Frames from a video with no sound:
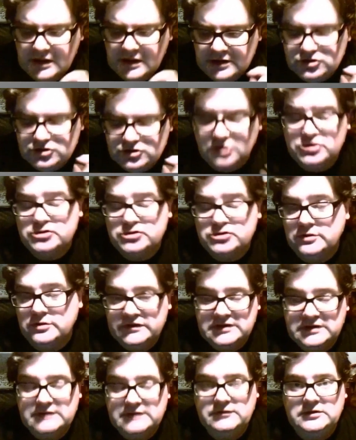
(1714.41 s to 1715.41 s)
Josh
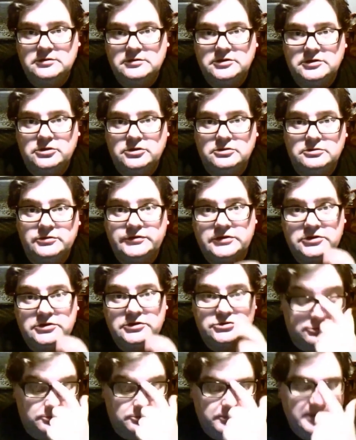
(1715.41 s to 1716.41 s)
Twist, if you do a Google
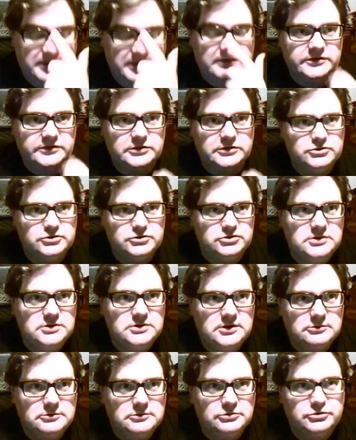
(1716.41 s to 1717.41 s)
search or Bing search,
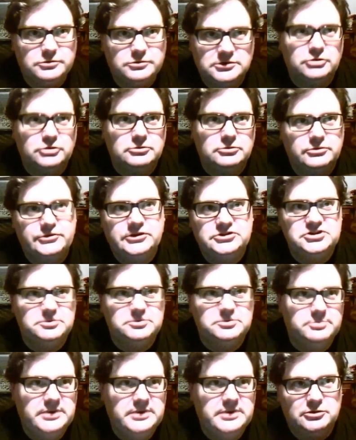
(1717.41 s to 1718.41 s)
or do a Google search
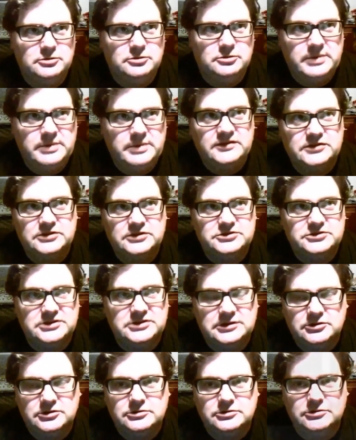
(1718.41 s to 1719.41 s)
in Bing or Bing search in
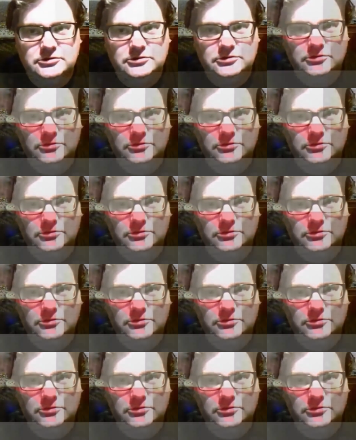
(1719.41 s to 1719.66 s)
Google,